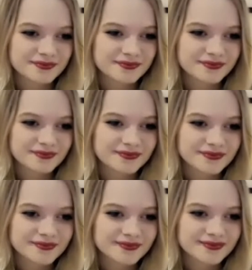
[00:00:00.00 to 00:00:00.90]

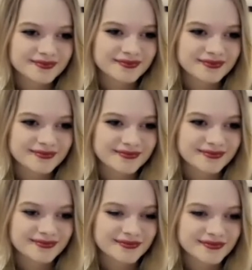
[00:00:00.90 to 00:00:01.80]

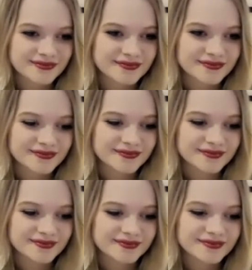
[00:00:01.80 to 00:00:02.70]

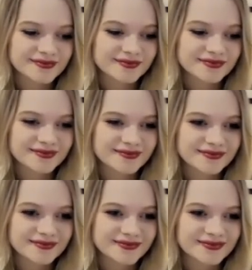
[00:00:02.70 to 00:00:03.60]

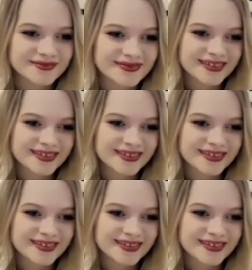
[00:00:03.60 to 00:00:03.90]
(silent)